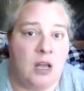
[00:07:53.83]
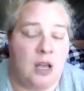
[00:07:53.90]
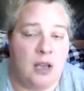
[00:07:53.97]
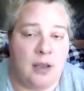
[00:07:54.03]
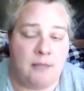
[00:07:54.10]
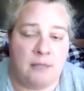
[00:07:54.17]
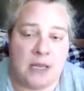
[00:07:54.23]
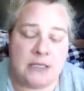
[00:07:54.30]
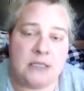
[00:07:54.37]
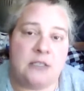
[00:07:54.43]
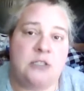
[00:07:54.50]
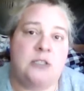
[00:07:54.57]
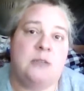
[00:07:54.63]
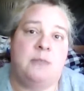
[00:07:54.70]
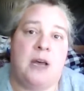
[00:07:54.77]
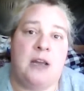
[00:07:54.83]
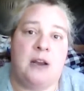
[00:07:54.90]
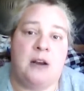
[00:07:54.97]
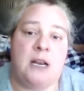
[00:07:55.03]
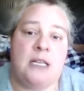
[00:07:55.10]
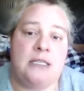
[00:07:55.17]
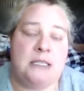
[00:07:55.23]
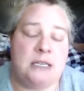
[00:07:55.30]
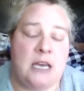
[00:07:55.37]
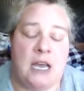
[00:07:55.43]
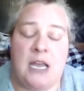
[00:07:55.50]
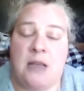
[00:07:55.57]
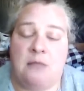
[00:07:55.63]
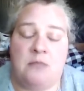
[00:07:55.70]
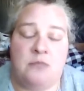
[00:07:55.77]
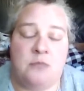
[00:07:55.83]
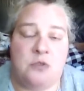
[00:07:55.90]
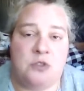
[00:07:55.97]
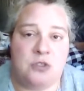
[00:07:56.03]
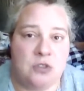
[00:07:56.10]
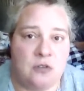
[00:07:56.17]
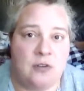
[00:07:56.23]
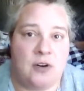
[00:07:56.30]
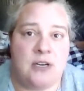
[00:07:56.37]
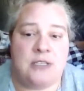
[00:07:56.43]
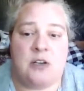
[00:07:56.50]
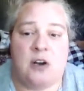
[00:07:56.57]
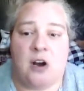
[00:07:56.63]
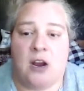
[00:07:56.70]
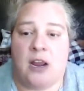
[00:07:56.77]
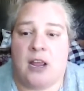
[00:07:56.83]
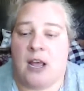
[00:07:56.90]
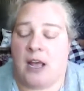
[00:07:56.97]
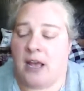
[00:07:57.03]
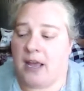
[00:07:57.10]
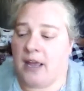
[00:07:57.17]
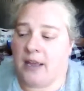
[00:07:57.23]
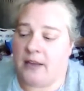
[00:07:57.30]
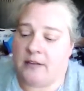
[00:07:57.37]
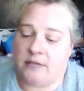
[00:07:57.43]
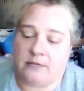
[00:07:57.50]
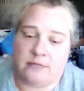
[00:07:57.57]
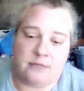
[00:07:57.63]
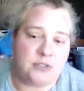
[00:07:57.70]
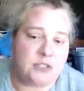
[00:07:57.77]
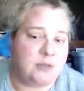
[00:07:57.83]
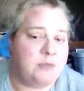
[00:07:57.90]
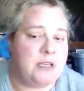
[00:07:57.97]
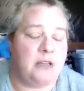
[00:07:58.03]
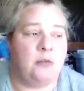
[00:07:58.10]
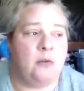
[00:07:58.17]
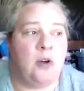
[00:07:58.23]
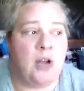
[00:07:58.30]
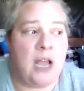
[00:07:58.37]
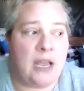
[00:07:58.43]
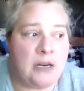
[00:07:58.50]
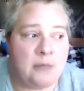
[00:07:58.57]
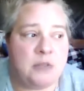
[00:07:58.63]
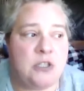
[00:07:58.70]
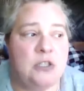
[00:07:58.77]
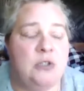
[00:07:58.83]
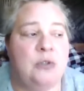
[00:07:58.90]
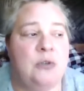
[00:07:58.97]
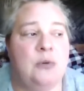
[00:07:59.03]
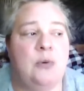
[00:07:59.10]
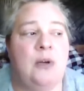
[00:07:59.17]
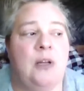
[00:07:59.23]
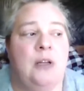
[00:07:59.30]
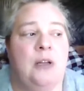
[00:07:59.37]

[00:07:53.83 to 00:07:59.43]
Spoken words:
I messaged the buyer and said, I am so very sorry. I shipped out the wrong item to you.